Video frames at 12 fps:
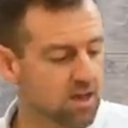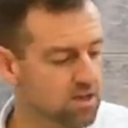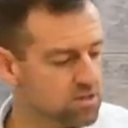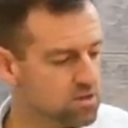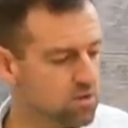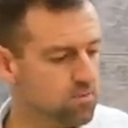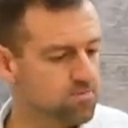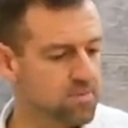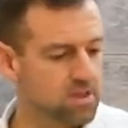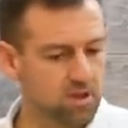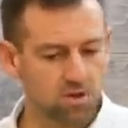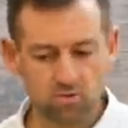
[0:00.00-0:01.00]
So,
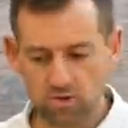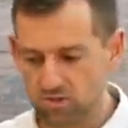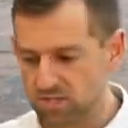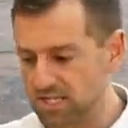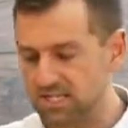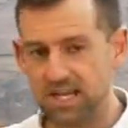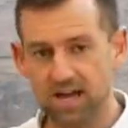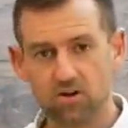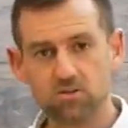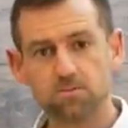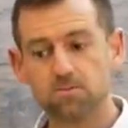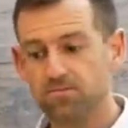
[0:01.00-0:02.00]
you know, you sit
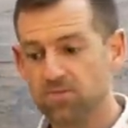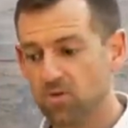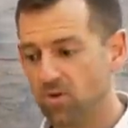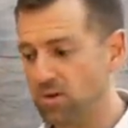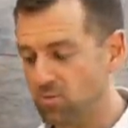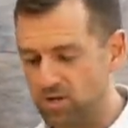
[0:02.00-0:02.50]
down, right?